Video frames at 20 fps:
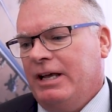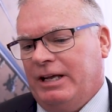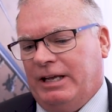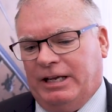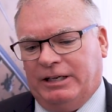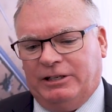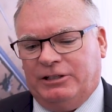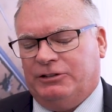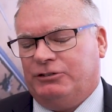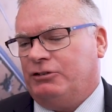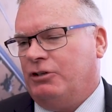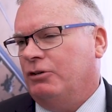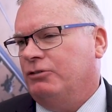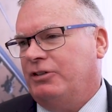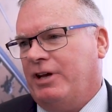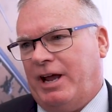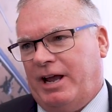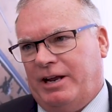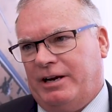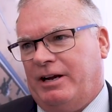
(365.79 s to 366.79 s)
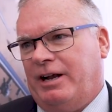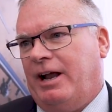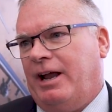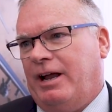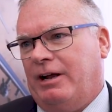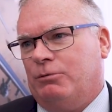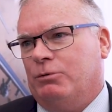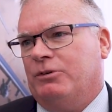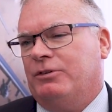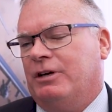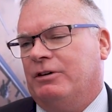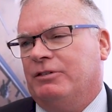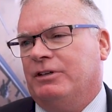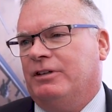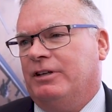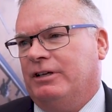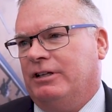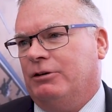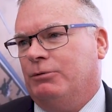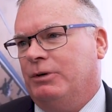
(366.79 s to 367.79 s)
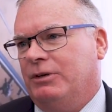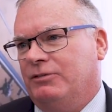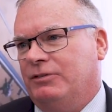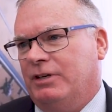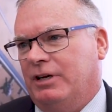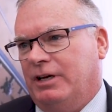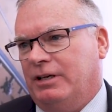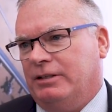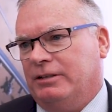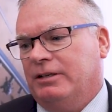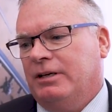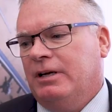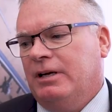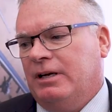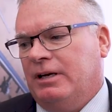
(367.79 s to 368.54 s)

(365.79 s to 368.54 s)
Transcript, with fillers: it just goes hand in hand with everything that we've done